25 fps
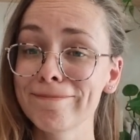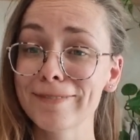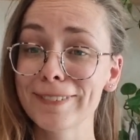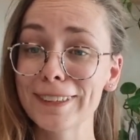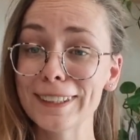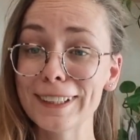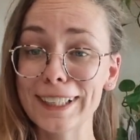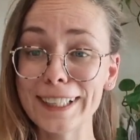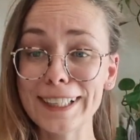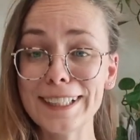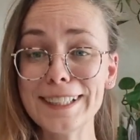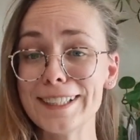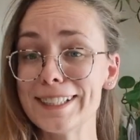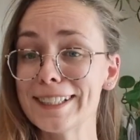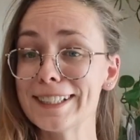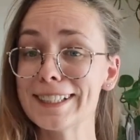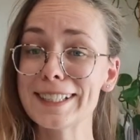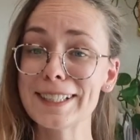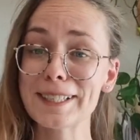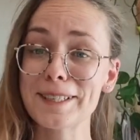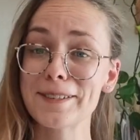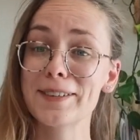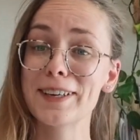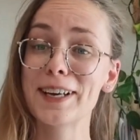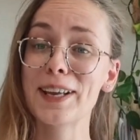And it just
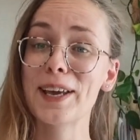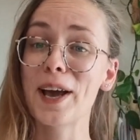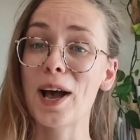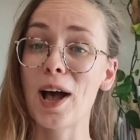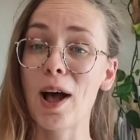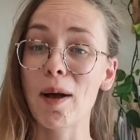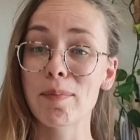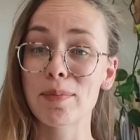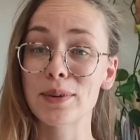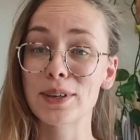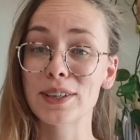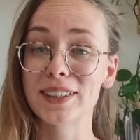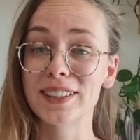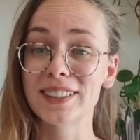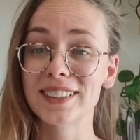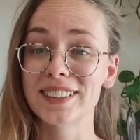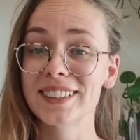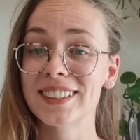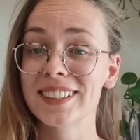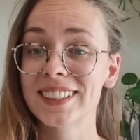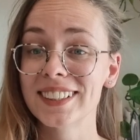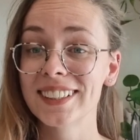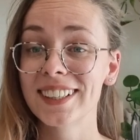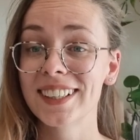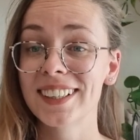didn't really happen.
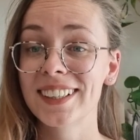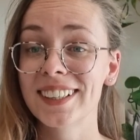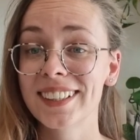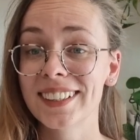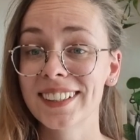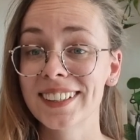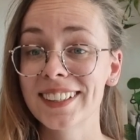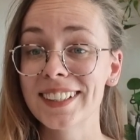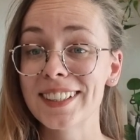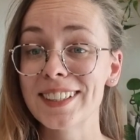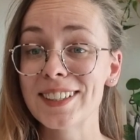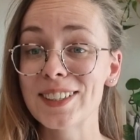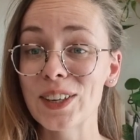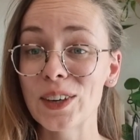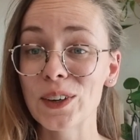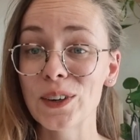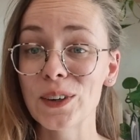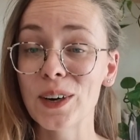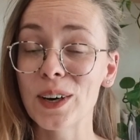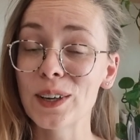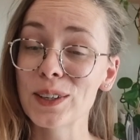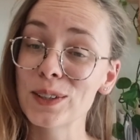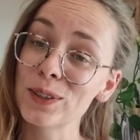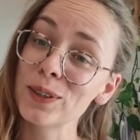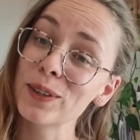So
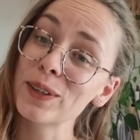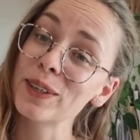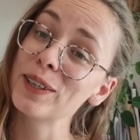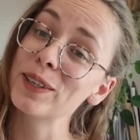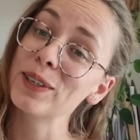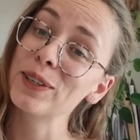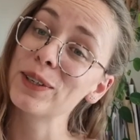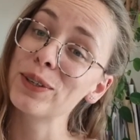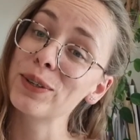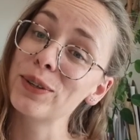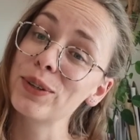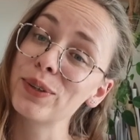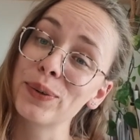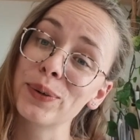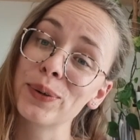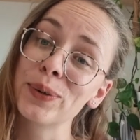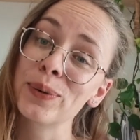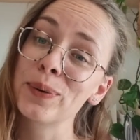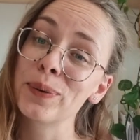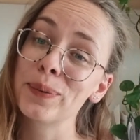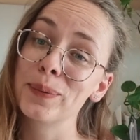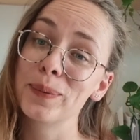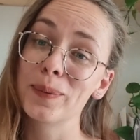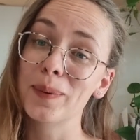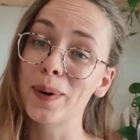I'll talk you
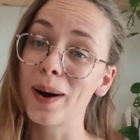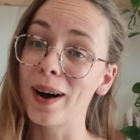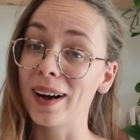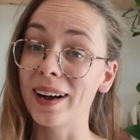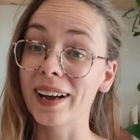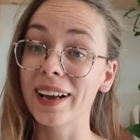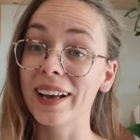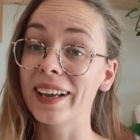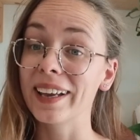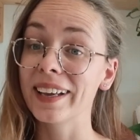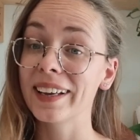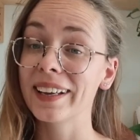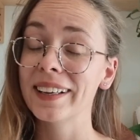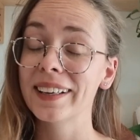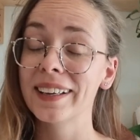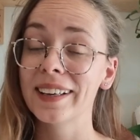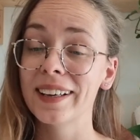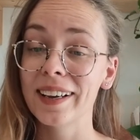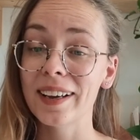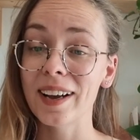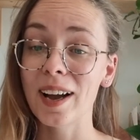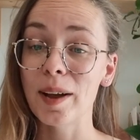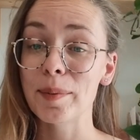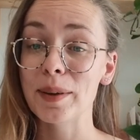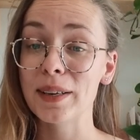through why.
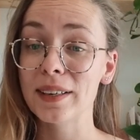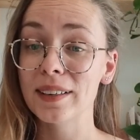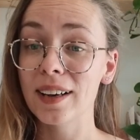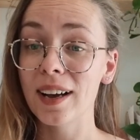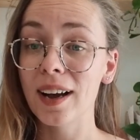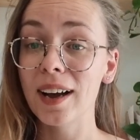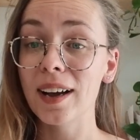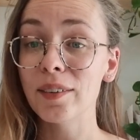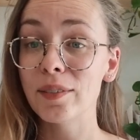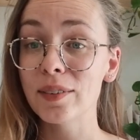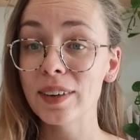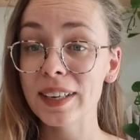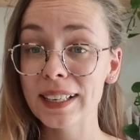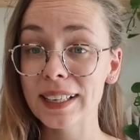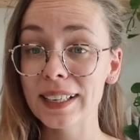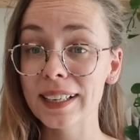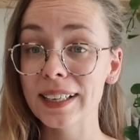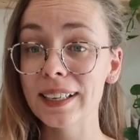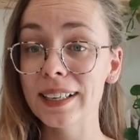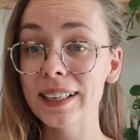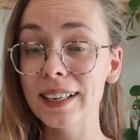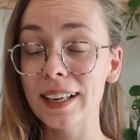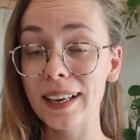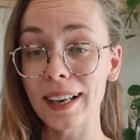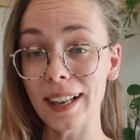I mean, I
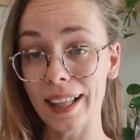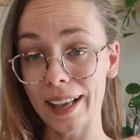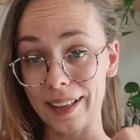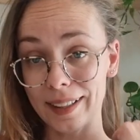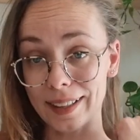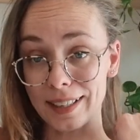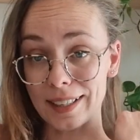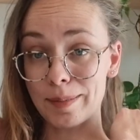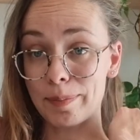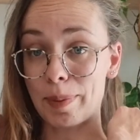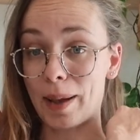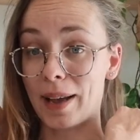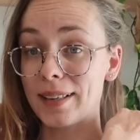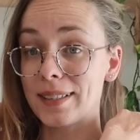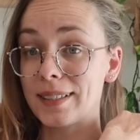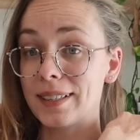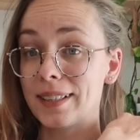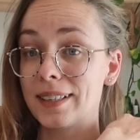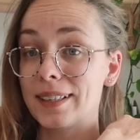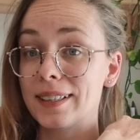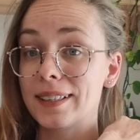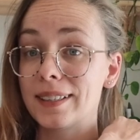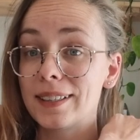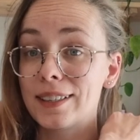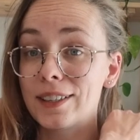really like this
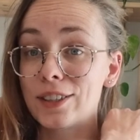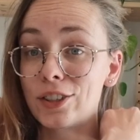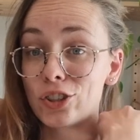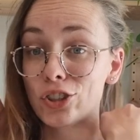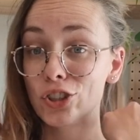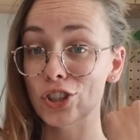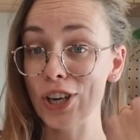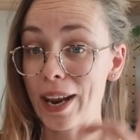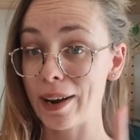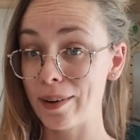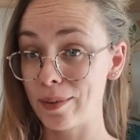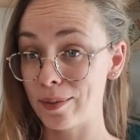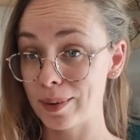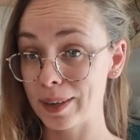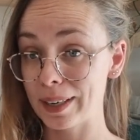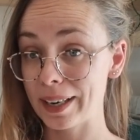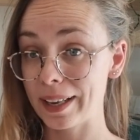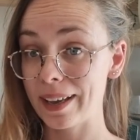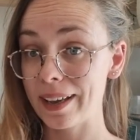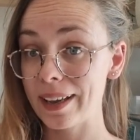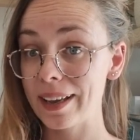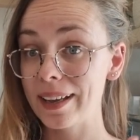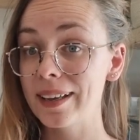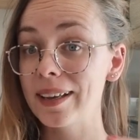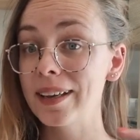pattern
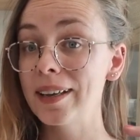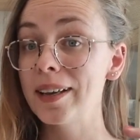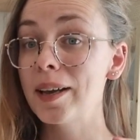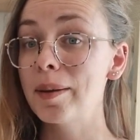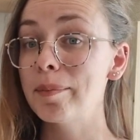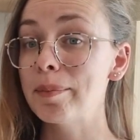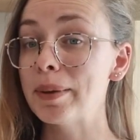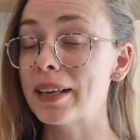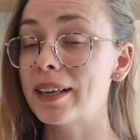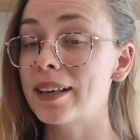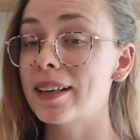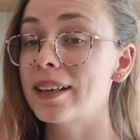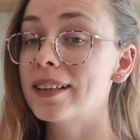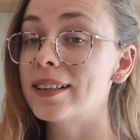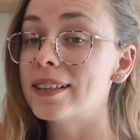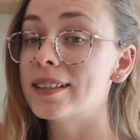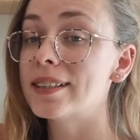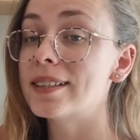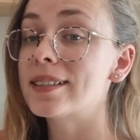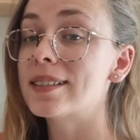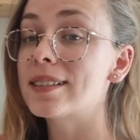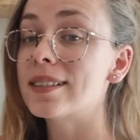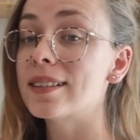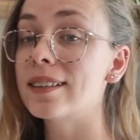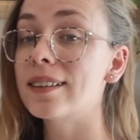generally
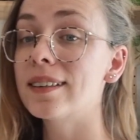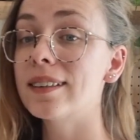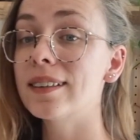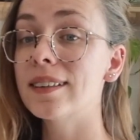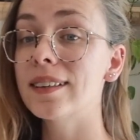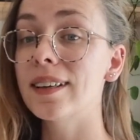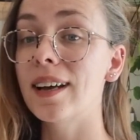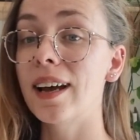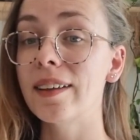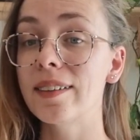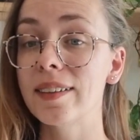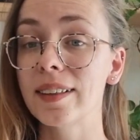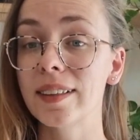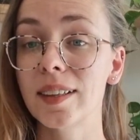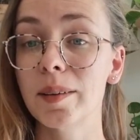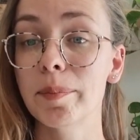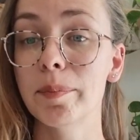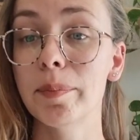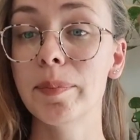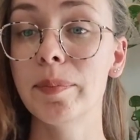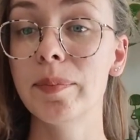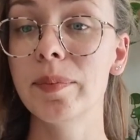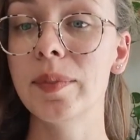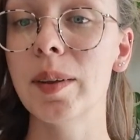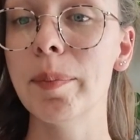because I think
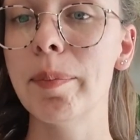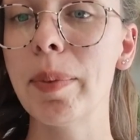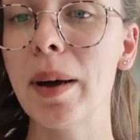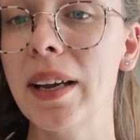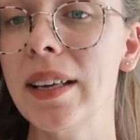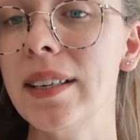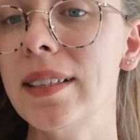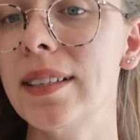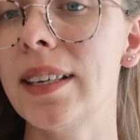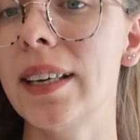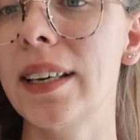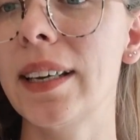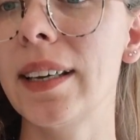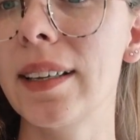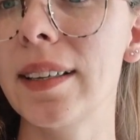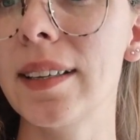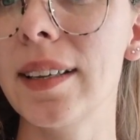the binding